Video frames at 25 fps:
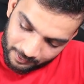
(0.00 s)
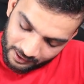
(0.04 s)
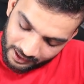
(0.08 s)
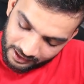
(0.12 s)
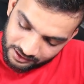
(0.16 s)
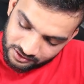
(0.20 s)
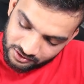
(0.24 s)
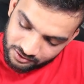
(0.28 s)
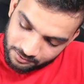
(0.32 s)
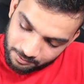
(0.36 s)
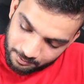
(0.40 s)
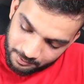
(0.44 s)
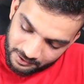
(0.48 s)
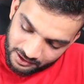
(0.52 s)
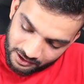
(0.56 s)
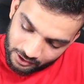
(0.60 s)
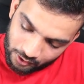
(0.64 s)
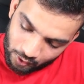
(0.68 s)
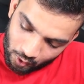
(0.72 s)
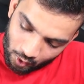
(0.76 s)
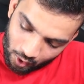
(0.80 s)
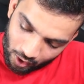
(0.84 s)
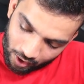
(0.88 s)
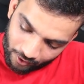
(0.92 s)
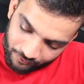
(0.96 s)
plus
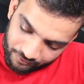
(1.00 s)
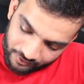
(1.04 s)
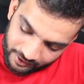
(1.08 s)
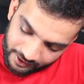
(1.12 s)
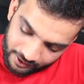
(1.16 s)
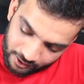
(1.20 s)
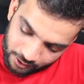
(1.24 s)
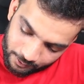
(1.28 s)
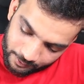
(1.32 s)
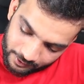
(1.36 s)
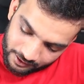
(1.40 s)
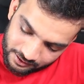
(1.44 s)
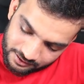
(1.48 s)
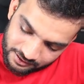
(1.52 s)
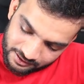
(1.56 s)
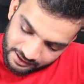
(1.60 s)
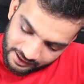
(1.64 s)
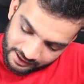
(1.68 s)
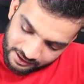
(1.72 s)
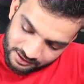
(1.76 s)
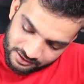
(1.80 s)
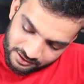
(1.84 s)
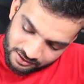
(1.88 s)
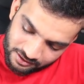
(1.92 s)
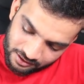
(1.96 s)
bgo of 10 to the power
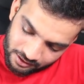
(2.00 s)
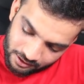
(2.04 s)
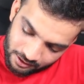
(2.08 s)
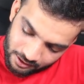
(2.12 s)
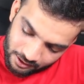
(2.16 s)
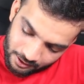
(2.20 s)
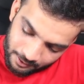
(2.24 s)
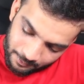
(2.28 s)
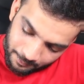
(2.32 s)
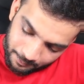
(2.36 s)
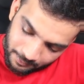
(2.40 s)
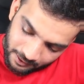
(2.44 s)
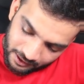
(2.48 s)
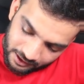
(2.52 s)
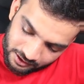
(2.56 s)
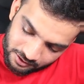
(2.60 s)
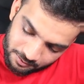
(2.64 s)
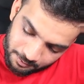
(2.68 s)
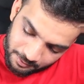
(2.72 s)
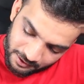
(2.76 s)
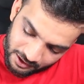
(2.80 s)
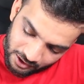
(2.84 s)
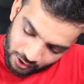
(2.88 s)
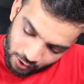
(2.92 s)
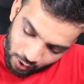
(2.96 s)
6,
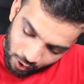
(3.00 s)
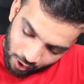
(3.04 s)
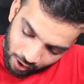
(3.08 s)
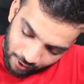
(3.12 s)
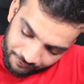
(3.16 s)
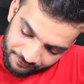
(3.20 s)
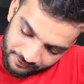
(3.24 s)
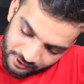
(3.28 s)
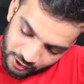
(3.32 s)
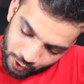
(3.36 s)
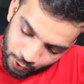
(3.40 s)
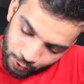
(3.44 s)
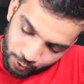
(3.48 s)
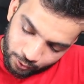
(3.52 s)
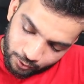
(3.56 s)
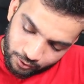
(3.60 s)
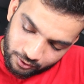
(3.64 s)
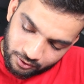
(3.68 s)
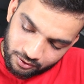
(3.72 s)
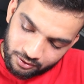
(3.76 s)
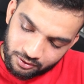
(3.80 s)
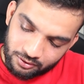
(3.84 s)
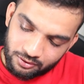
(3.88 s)
plus bgo of q.